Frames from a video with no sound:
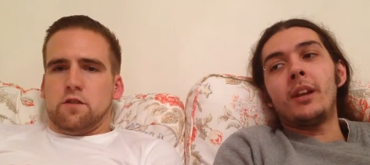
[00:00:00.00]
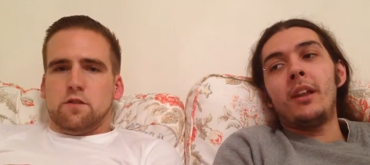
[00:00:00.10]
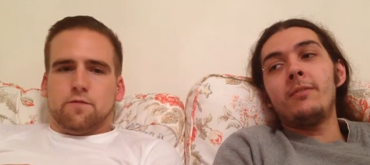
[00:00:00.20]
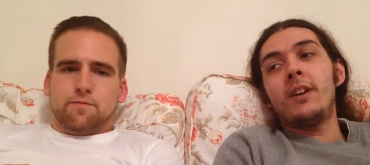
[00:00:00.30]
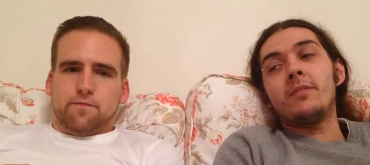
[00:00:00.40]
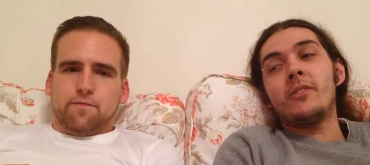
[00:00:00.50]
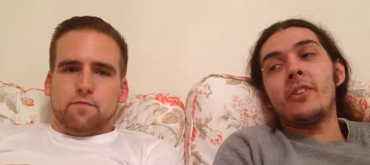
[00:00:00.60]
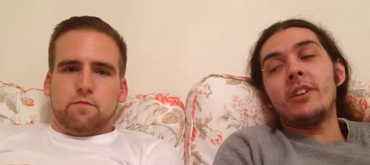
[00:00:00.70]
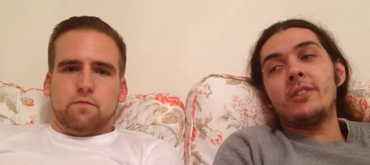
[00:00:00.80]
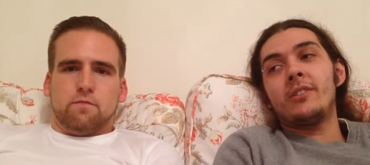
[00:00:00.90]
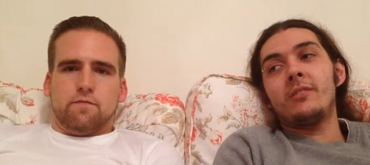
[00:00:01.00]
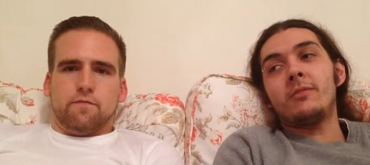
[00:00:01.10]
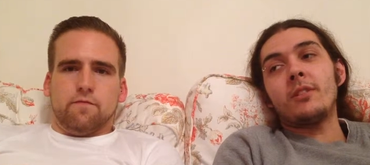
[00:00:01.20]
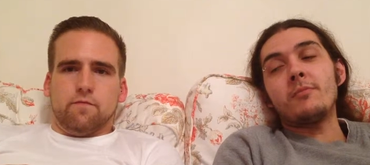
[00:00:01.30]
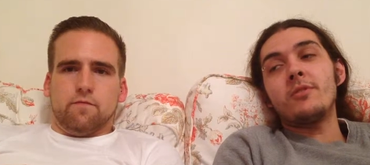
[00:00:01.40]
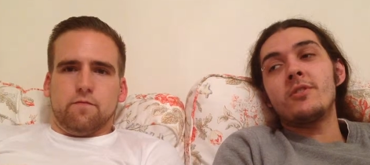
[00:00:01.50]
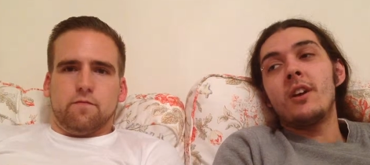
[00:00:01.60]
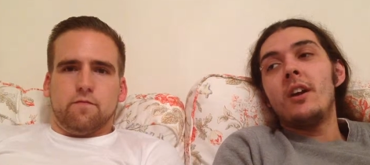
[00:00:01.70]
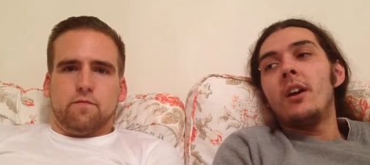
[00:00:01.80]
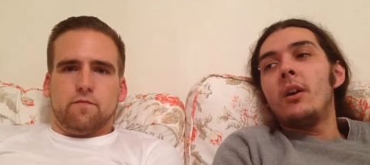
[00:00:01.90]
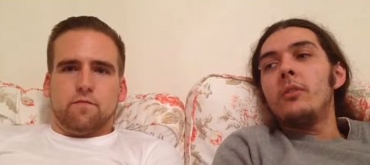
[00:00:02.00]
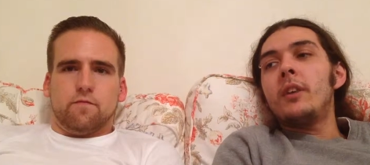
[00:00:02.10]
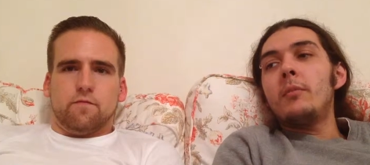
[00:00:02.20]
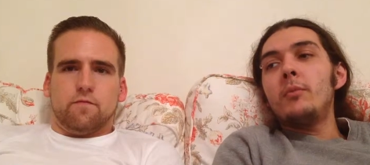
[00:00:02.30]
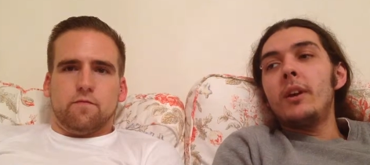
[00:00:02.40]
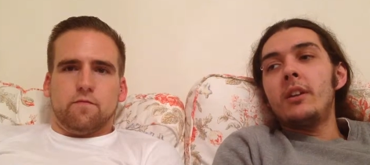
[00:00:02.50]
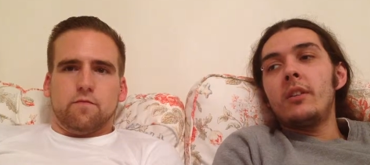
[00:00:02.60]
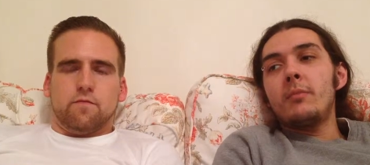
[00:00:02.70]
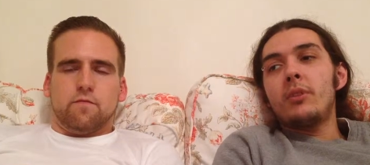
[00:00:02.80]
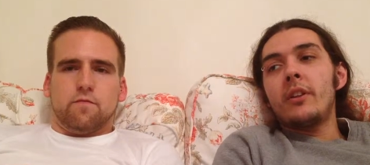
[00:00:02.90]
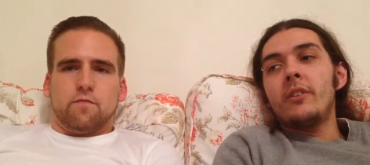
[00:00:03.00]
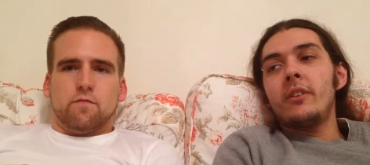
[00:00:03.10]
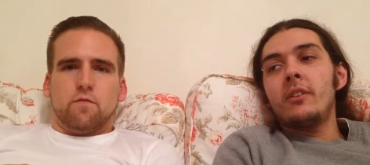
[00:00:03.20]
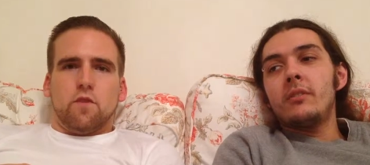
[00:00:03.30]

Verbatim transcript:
Speaker 1: but I like five and six very mm. much. Tell me why you don't like Predator.